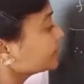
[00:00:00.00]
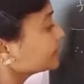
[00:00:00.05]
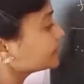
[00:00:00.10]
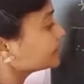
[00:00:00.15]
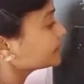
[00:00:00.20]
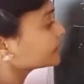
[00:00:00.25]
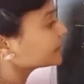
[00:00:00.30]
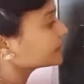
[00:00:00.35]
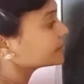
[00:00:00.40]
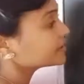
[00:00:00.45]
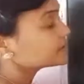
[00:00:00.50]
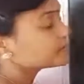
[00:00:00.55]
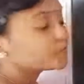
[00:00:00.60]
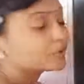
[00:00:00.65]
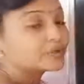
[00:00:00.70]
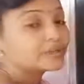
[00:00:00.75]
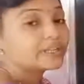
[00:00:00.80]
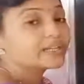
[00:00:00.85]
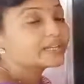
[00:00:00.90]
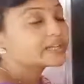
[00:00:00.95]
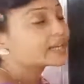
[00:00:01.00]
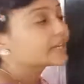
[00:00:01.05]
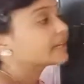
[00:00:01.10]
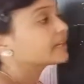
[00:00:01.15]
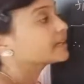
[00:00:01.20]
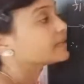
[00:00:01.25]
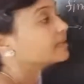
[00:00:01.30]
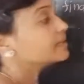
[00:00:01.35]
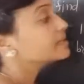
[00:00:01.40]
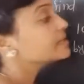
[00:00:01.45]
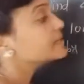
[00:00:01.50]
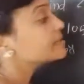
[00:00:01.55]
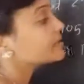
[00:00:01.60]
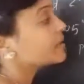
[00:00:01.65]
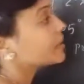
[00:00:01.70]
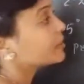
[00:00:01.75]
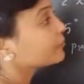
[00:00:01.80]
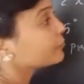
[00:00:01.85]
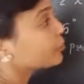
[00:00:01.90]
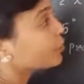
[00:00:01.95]
corresponding angles
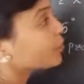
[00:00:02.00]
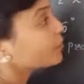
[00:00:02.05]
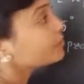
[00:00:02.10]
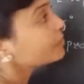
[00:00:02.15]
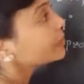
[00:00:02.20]
are formed